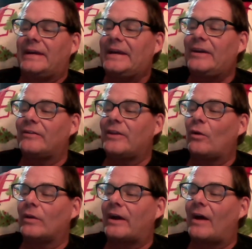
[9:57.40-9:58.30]
Here the
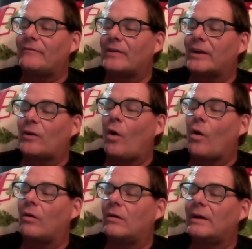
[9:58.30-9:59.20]
only comfort at
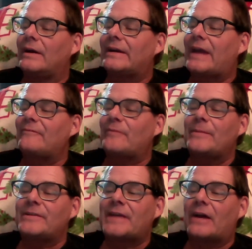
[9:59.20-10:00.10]
all came from
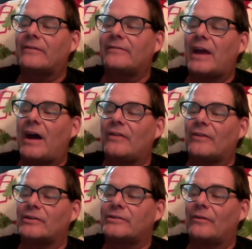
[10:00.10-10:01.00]
the sound of the
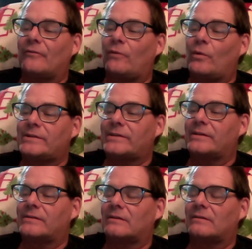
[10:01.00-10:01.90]
others'
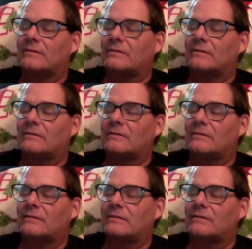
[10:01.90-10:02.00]
voices.